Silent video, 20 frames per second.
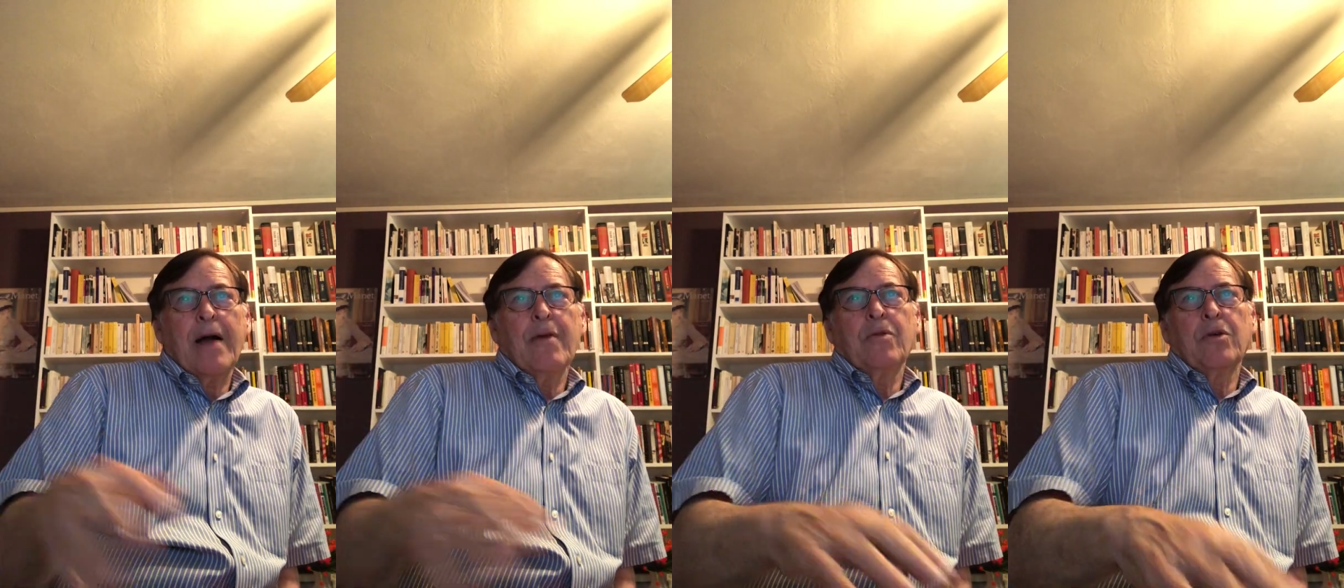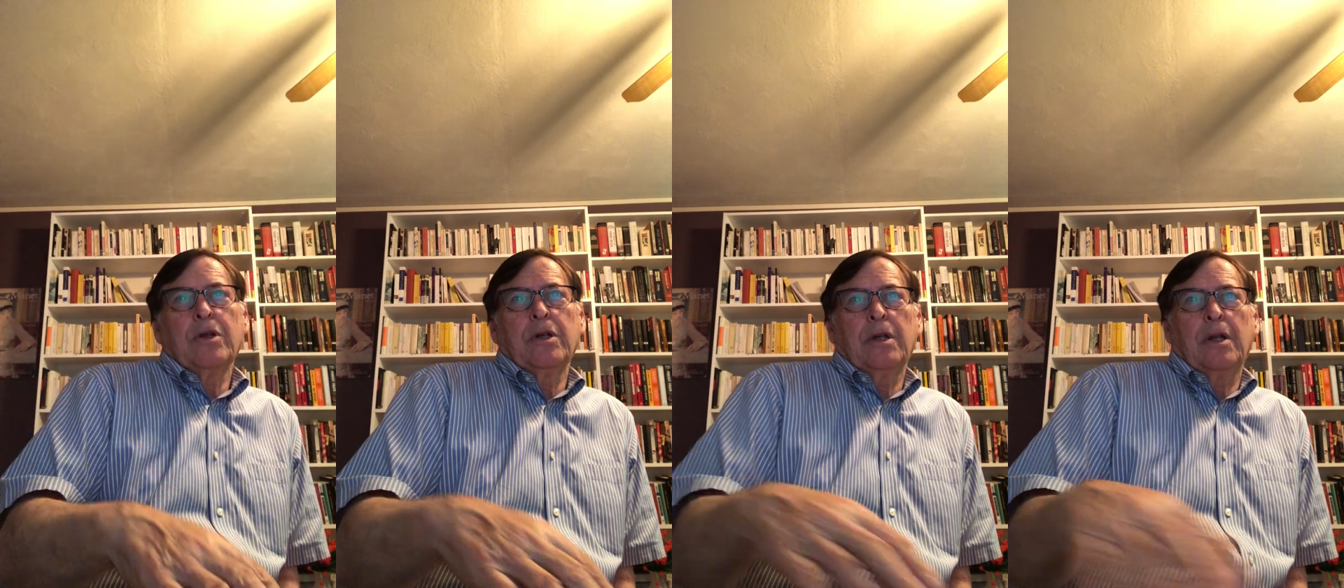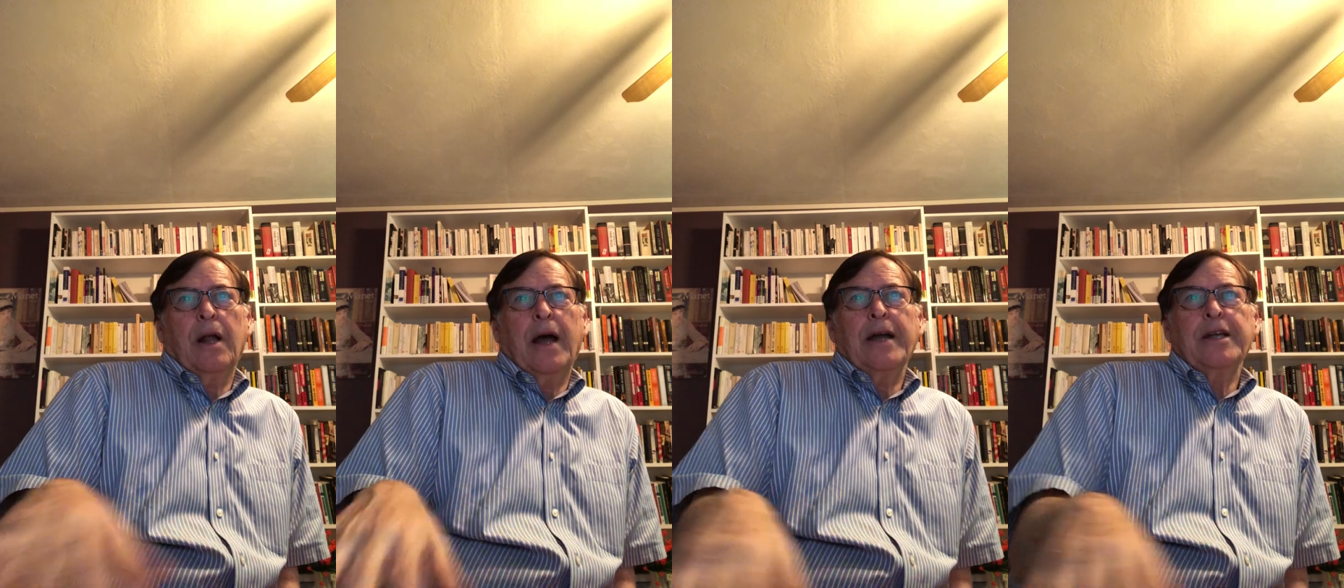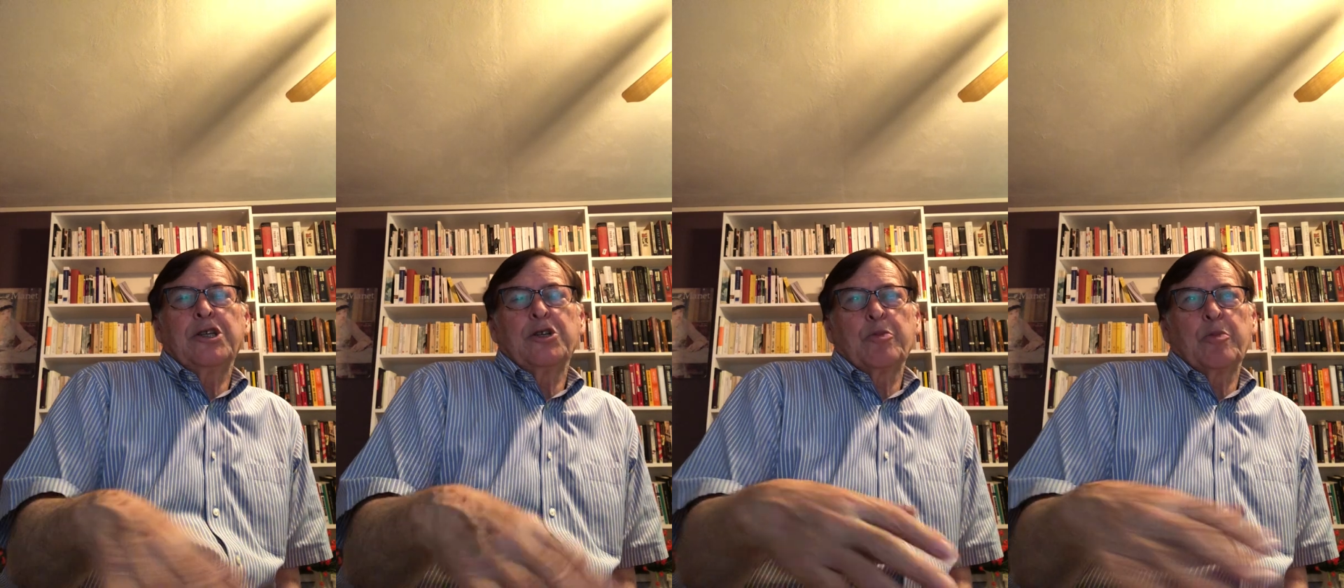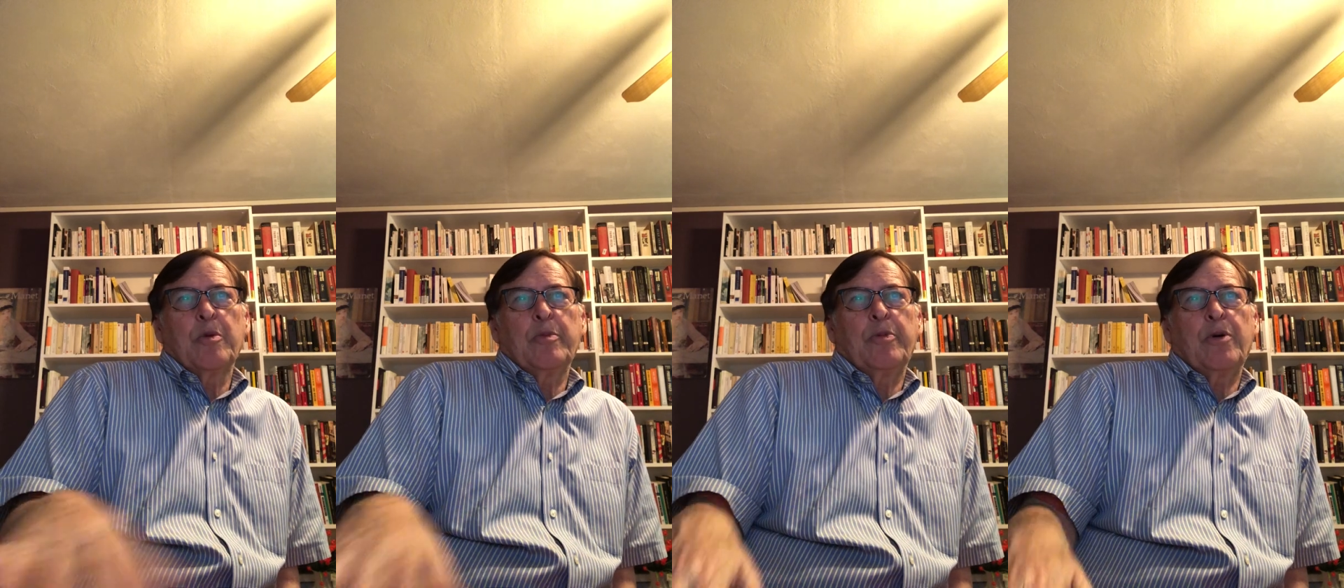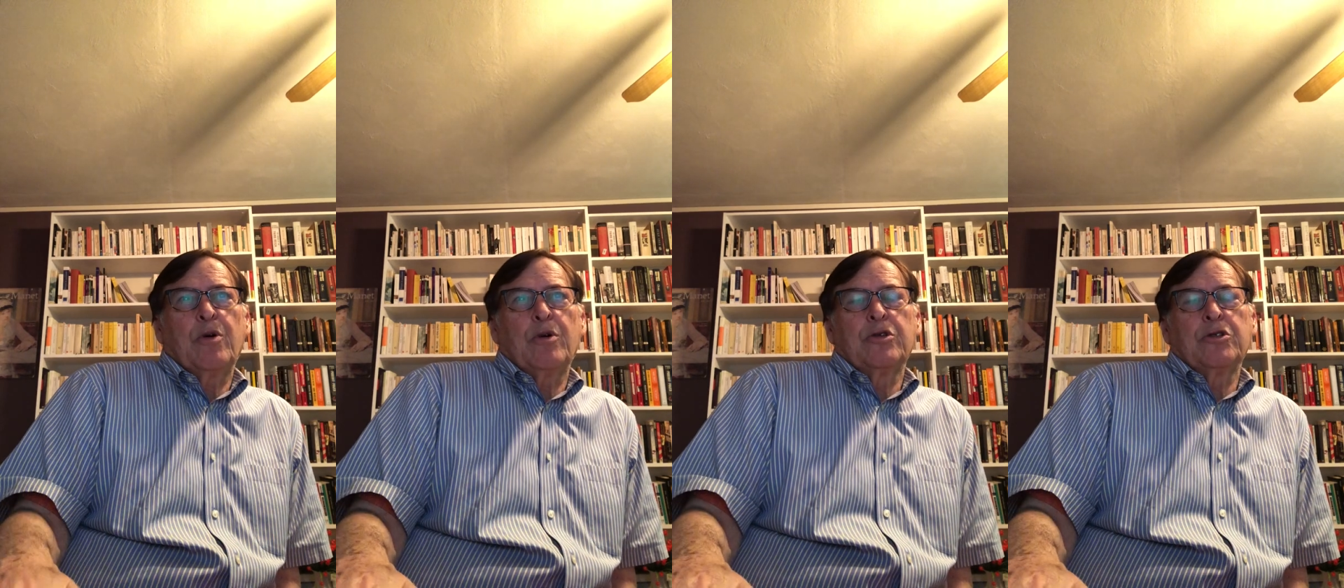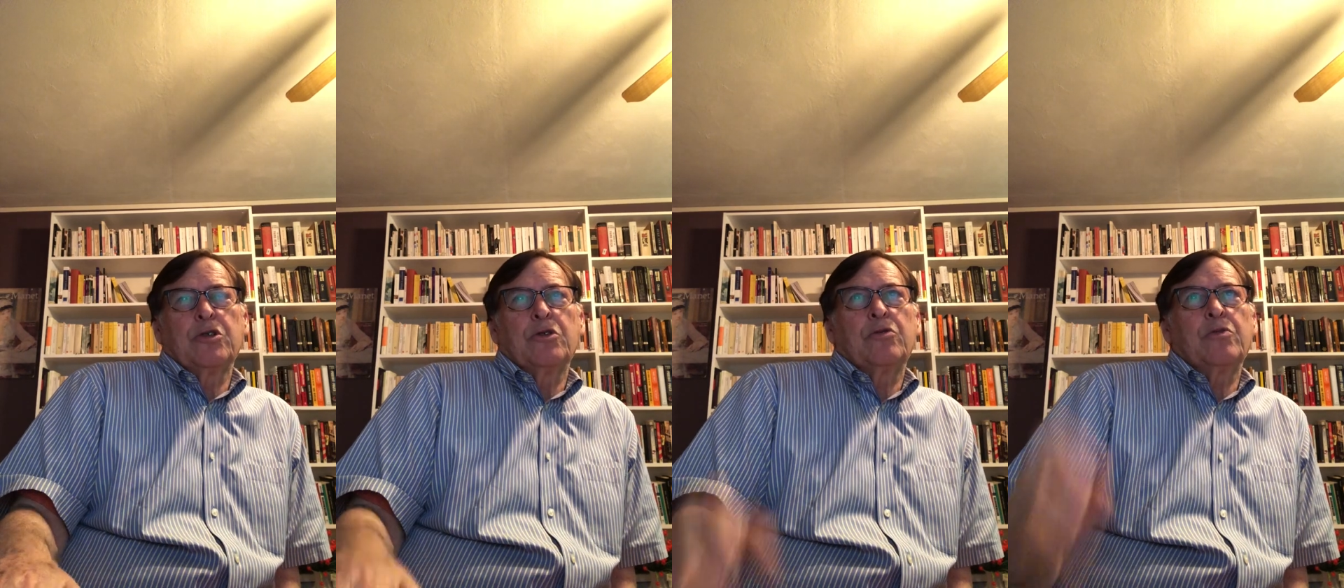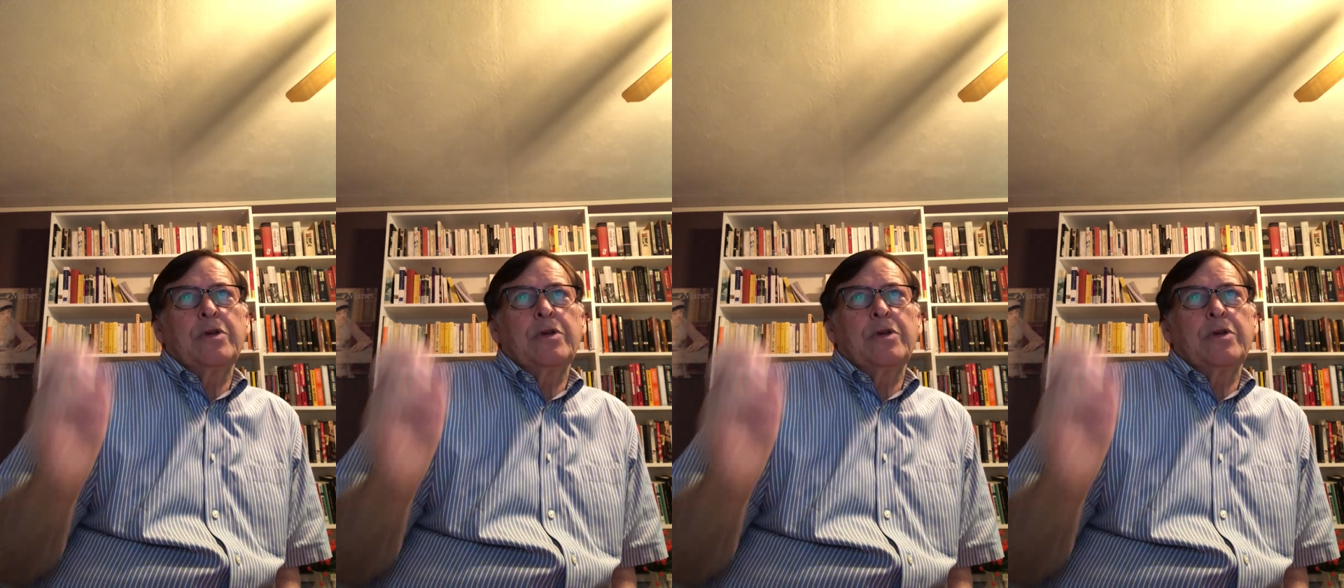really liked your proposal.